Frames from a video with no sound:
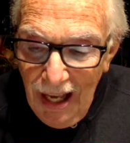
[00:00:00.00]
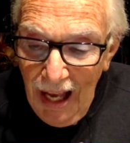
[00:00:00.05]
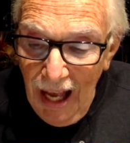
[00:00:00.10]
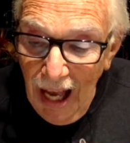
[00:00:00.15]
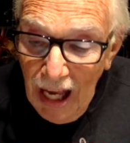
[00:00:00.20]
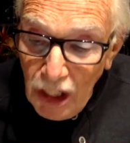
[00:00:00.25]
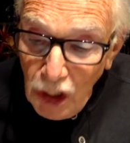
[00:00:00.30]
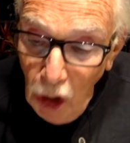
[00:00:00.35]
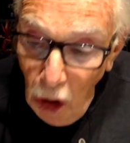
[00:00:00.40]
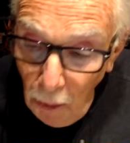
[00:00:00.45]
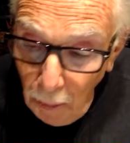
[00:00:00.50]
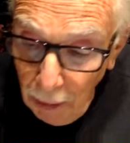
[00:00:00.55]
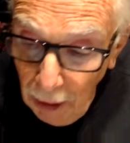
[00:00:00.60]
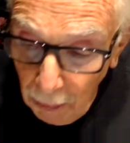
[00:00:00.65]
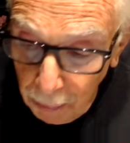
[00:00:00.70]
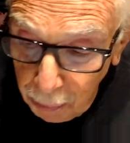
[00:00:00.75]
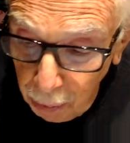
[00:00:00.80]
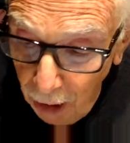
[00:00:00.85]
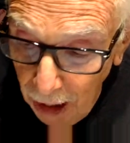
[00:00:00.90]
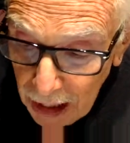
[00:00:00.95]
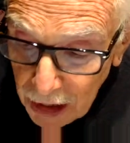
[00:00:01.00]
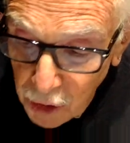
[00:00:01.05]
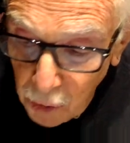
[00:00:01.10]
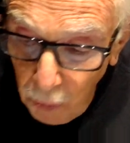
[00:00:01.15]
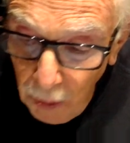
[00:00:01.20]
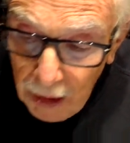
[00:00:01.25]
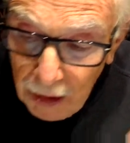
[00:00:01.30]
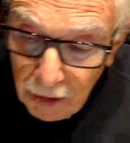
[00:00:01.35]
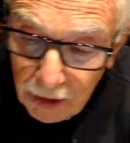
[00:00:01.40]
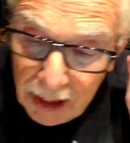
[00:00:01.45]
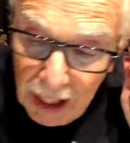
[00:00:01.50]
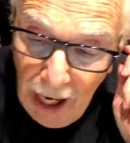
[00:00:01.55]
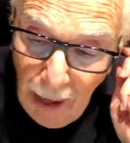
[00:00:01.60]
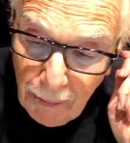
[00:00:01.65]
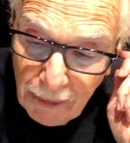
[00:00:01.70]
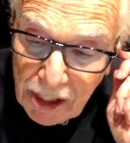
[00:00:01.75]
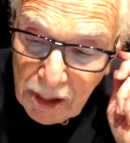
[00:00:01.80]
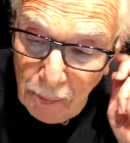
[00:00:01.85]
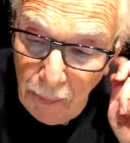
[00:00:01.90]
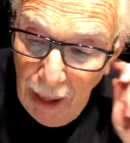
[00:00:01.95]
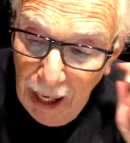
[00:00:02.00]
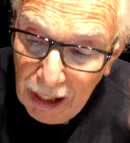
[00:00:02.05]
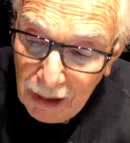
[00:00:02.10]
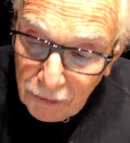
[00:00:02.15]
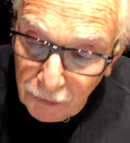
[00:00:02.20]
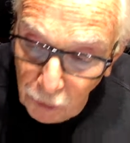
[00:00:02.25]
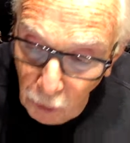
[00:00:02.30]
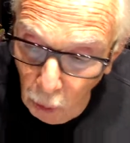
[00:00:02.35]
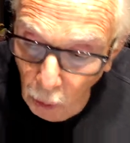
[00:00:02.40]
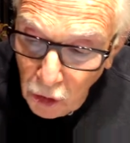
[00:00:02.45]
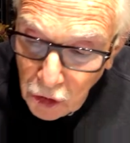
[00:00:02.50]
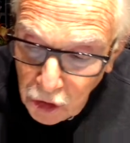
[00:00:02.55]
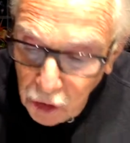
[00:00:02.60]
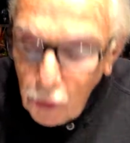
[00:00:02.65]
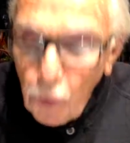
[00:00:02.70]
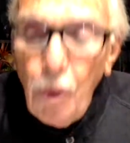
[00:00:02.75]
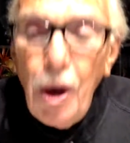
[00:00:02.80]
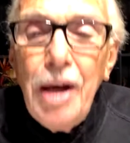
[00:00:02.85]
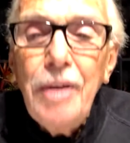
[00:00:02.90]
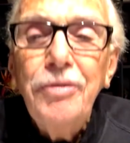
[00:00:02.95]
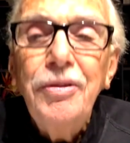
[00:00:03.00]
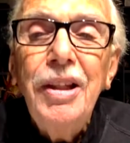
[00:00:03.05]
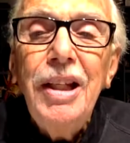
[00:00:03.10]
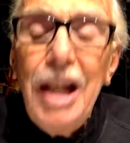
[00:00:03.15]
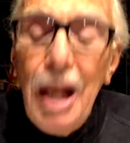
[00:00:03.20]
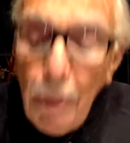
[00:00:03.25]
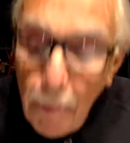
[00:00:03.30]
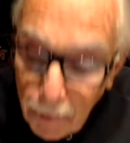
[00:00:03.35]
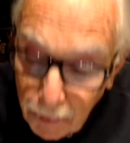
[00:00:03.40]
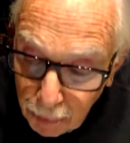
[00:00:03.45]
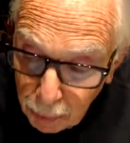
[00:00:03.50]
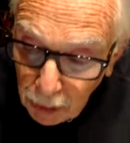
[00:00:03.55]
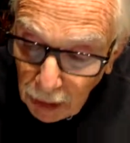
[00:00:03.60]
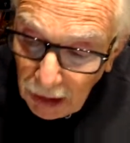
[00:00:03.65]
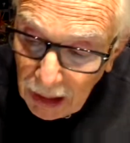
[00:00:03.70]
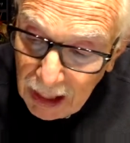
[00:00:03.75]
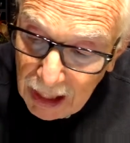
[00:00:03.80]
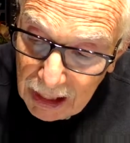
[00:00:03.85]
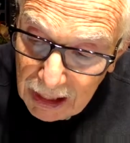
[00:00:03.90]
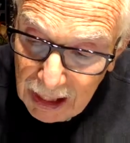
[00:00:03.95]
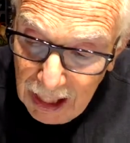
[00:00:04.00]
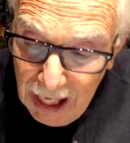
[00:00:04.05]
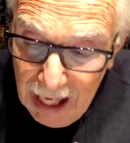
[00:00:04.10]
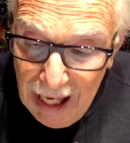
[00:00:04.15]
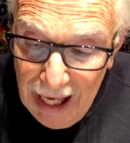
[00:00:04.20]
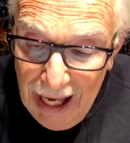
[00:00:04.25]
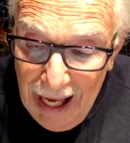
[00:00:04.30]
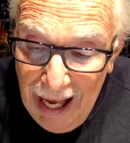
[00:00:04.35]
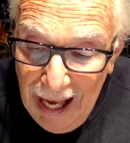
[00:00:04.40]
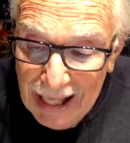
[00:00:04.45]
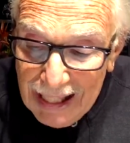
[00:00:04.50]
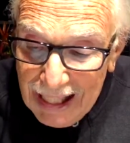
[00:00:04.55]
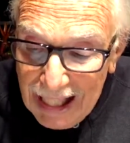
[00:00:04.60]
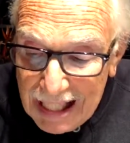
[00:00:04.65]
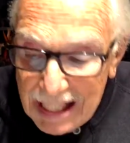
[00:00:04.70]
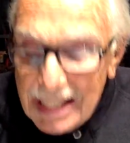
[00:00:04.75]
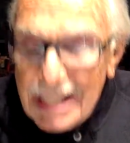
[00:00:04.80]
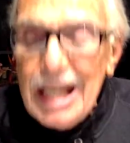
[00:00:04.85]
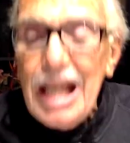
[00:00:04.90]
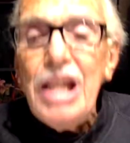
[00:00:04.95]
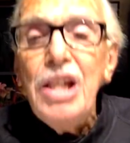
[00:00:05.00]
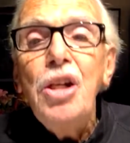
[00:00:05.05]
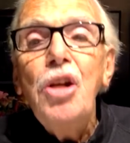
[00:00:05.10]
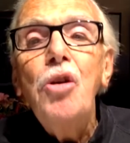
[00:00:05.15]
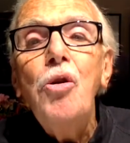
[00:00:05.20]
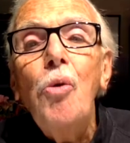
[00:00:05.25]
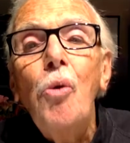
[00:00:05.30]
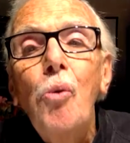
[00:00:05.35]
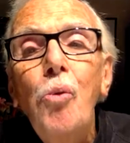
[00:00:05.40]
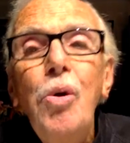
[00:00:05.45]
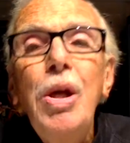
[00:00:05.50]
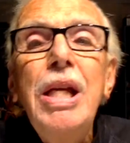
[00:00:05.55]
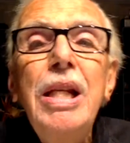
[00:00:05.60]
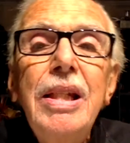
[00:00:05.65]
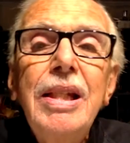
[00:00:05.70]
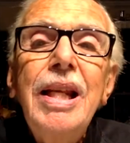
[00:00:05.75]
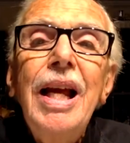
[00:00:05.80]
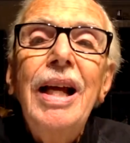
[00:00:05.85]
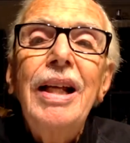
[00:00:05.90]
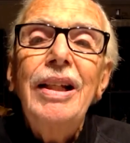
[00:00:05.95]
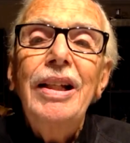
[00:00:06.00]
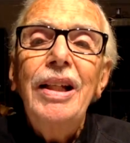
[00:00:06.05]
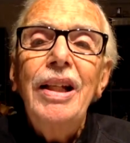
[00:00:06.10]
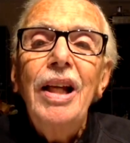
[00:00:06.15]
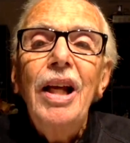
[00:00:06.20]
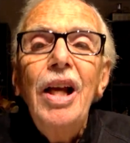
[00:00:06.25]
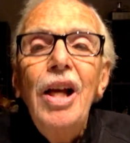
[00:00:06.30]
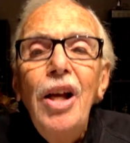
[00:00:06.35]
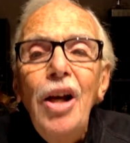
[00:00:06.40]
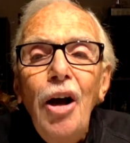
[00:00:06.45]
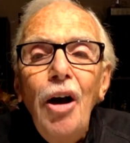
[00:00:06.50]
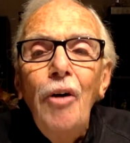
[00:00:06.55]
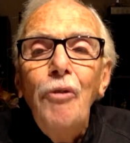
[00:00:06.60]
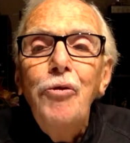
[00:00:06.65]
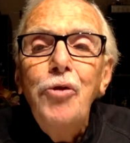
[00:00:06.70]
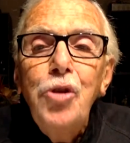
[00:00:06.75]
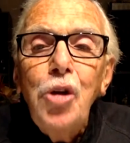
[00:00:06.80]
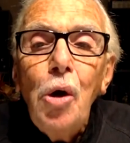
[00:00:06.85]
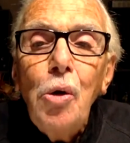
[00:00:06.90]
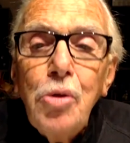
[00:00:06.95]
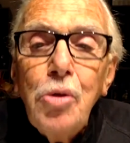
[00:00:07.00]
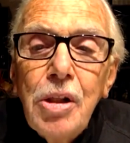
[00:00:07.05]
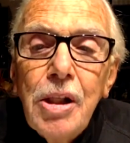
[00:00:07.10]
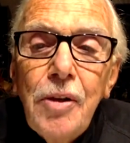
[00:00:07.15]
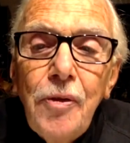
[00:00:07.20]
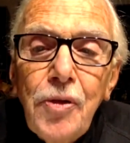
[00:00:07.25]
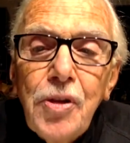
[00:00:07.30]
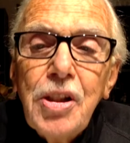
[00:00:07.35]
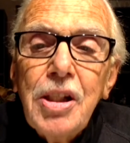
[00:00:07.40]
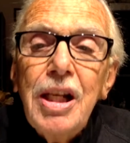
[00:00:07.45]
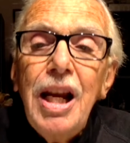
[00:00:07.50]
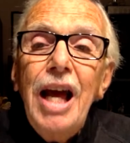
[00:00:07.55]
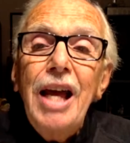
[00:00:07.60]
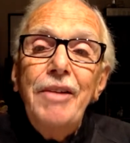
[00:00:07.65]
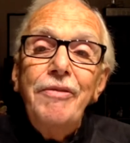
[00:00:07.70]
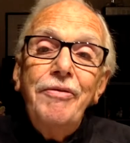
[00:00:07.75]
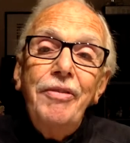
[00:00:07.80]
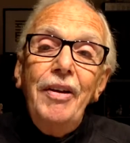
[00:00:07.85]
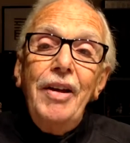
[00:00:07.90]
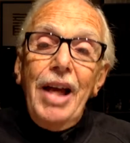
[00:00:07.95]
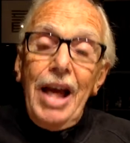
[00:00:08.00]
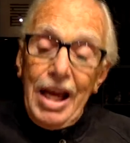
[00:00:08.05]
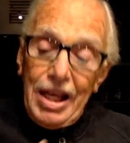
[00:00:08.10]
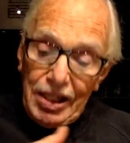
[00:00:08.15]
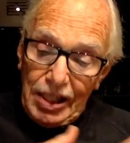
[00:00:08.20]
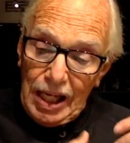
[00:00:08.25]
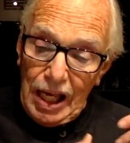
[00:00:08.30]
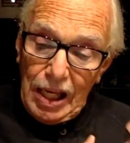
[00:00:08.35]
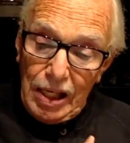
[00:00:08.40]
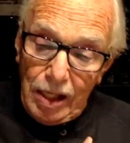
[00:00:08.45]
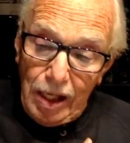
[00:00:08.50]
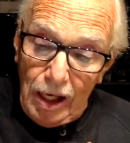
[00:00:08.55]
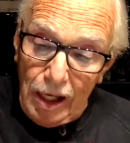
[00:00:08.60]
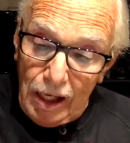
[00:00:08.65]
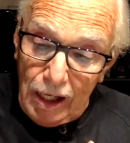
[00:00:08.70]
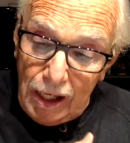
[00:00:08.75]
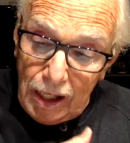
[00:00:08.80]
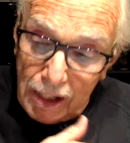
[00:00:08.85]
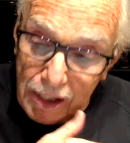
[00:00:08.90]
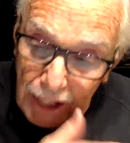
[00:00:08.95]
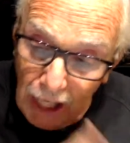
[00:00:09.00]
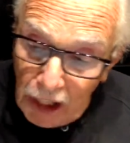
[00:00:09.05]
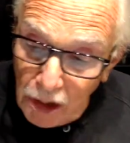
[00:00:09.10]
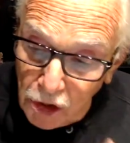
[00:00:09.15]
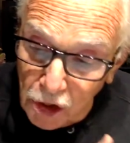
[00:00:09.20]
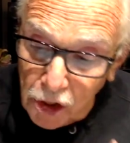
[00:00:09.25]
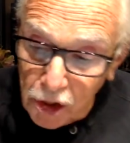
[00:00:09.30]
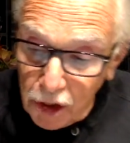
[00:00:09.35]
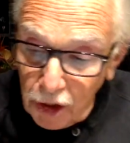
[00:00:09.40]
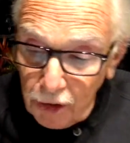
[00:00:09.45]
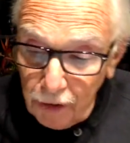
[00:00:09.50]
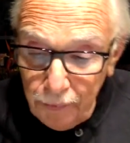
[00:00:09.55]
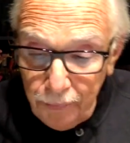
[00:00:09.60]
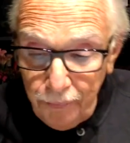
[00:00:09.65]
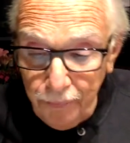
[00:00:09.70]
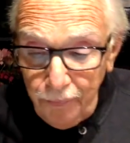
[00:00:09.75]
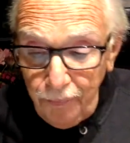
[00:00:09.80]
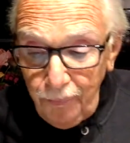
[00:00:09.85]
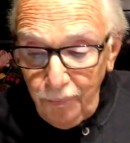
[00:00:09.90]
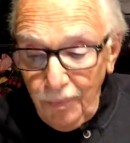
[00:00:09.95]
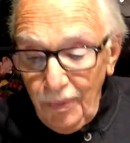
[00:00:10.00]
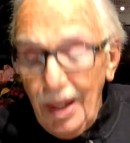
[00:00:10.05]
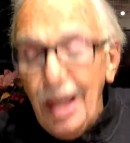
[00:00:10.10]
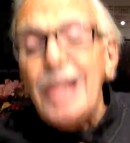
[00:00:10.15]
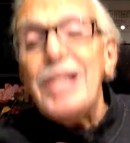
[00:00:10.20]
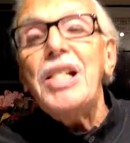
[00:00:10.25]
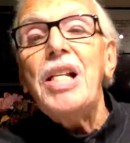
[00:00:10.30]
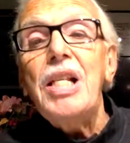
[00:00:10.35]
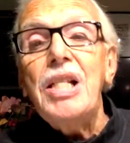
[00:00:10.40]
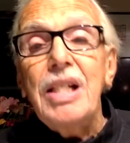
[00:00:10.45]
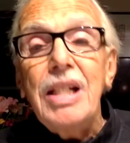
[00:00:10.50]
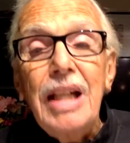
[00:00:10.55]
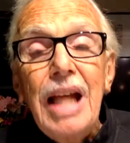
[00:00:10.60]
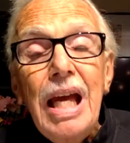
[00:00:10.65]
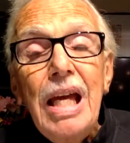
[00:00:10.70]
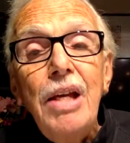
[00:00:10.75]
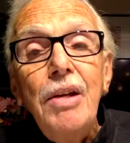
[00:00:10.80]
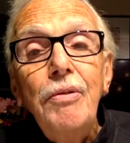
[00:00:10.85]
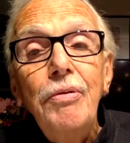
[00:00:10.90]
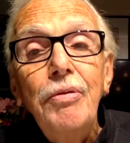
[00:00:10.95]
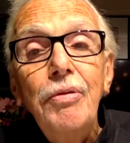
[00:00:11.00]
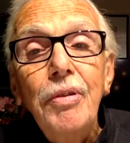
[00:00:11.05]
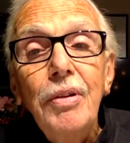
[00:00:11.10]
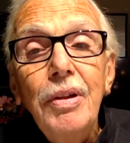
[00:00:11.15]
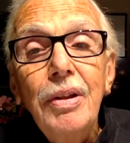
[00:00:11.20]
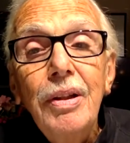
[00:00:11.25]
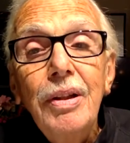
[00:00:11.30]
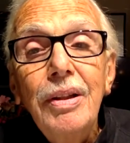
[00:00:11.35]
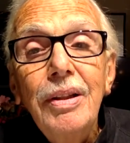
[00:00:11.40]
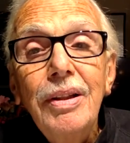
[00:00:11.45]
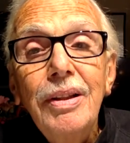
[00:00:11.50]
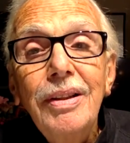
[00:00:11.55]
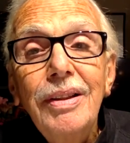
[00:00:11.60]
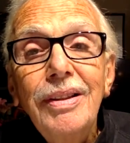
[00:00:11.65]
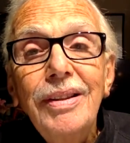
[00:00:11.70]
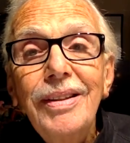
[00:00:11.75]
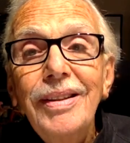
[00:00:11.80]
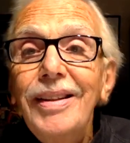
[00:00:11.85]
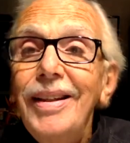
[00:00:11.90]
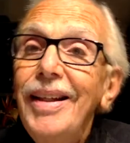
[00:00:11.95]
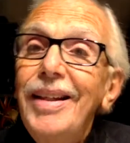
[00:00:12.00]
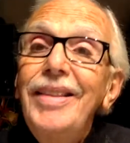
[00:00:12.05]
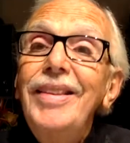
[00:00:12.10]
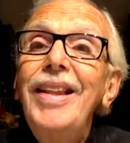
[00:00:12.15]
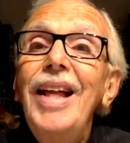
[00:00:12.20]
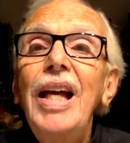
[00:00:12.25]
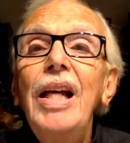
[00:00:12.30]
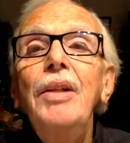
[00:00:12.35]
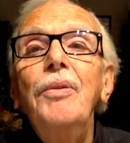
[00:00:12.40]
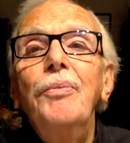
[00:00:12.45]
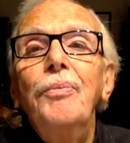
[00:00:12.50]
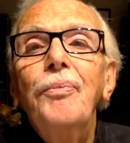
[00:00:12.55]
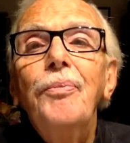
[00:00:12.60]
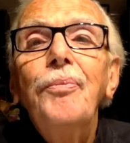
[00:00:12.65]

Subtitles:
And Nobel Prize winner Thomas Mann, of course, crafted a brilliant and extended retelling of Joseph's life as a youngster, as a slave, and then